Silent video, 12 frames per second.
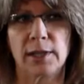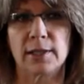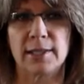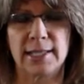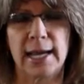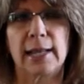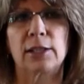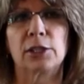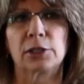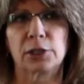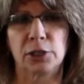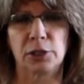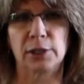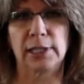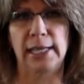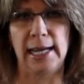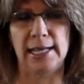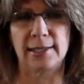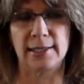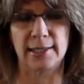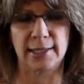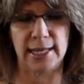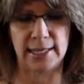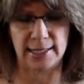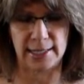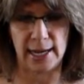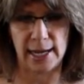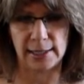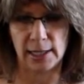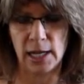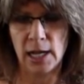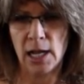the seller currently has it assessed at.